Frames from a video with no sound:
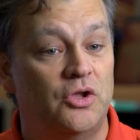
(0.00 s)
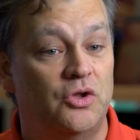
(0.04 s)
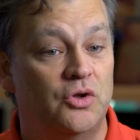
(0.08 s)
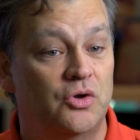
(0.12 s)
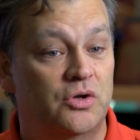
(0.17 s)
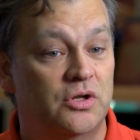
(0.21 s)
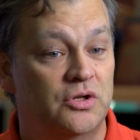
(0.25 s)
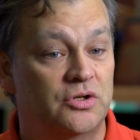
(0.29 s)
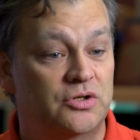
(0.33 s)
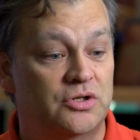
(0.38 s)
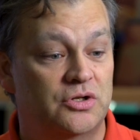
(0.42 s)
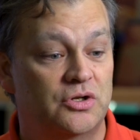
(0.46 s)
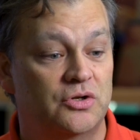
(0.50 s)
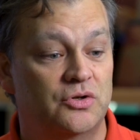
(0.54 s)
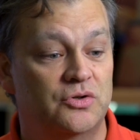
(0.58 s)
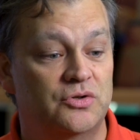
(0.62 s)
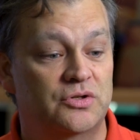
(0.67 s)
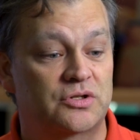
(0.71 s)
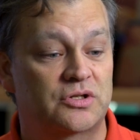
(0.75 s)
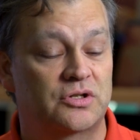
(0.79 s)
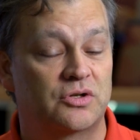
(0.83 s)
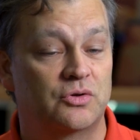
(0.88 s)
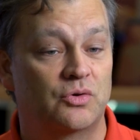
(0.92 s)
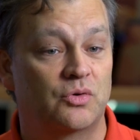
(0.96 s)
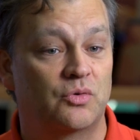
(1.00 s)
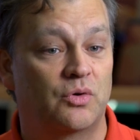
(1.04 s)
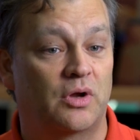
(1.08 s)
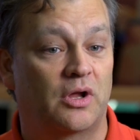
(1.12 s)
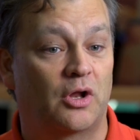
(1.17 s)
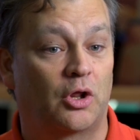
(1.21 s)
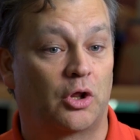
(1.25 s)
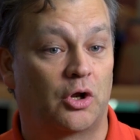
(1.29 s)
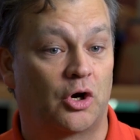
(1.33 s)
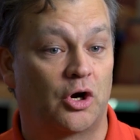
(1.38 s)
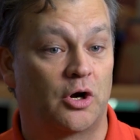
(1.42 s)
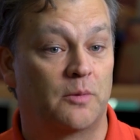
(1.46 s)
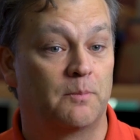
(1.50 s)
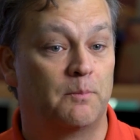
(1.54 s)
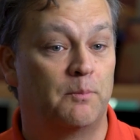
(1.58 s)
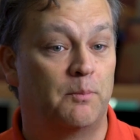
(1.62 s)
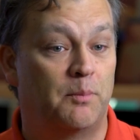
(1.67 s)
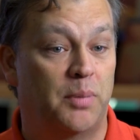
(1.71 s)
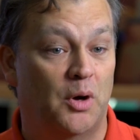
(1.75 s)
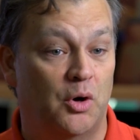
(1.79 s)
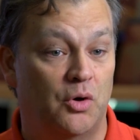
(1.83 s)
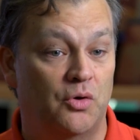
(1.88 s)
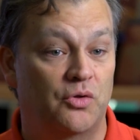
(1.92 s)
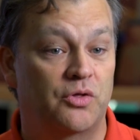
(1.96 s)
You can choose to learn
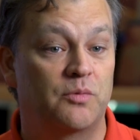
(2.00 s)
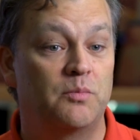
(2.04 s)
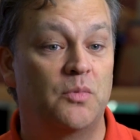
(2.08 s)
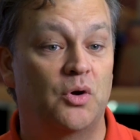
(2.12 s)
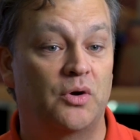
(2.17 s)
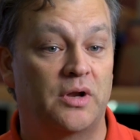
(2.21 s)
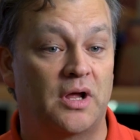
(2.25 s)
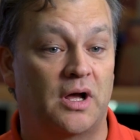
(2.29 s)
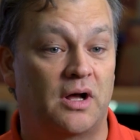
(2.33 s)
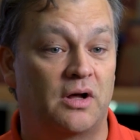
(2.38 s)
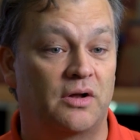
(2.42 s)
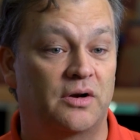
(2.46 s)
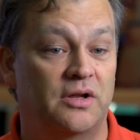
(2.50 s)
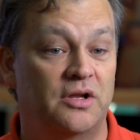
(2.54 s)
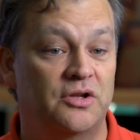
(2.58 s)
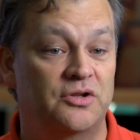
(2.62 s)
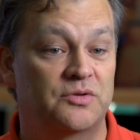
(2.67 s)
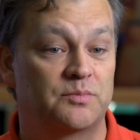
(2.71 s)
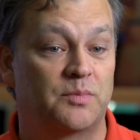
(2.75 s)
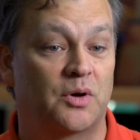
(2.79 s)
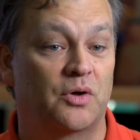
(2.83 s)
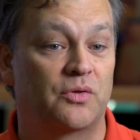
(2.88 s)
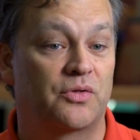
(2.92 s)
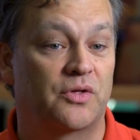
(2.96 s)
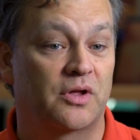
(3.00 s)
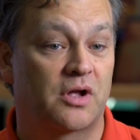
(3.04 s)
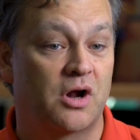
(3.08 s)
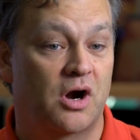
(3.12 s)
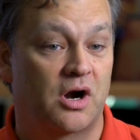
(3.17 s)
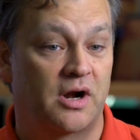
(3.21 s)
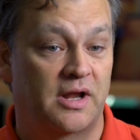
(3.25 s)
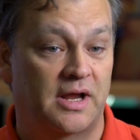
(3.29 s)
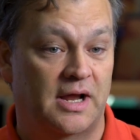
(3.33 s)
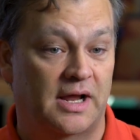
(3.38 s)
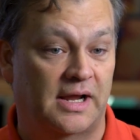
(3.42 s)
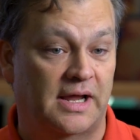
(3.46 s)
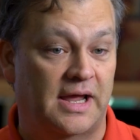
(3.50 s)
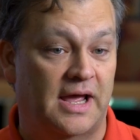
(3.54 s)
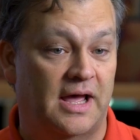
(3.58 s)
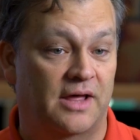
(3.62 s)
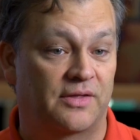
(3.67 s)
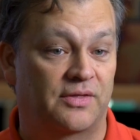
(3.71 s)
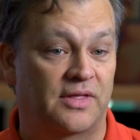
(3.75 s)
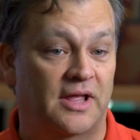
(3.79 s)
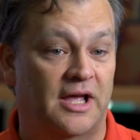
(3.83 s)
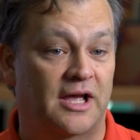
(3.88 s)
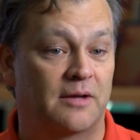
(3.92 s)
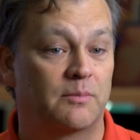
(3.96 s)
both modalities, both the cardiac
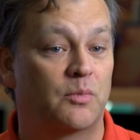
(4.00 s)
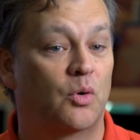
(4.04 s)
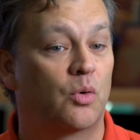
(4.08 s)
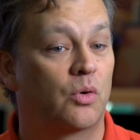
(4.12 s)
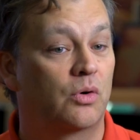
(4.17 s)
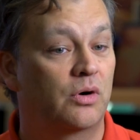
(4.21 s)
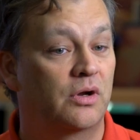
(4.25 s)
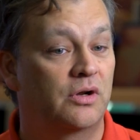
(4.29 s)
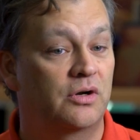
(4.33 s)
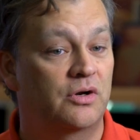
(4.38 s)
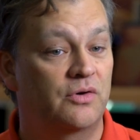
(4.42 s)
cath lab or